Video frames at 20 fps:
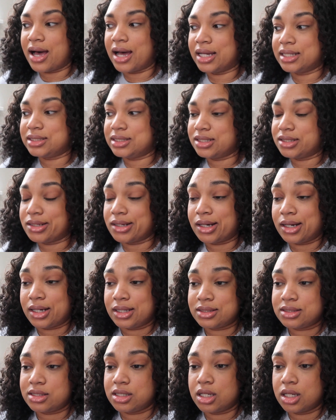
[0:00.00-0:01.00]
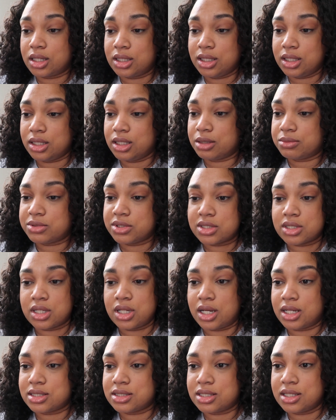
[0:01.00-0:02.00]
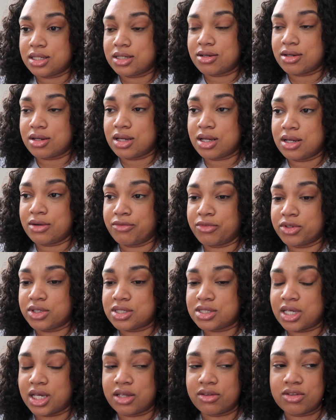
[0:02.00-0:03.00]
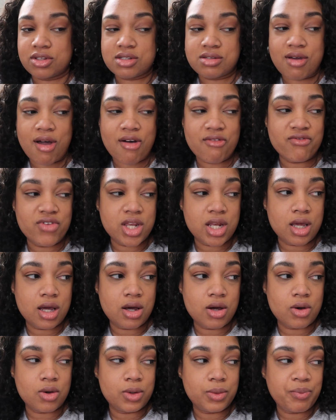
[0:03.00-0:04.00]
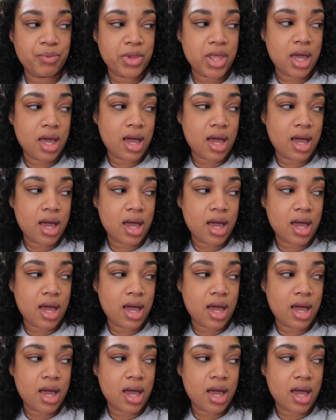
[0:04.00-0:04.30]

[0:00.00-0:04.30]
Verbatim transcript: I did not clean up this closet for the sake of this video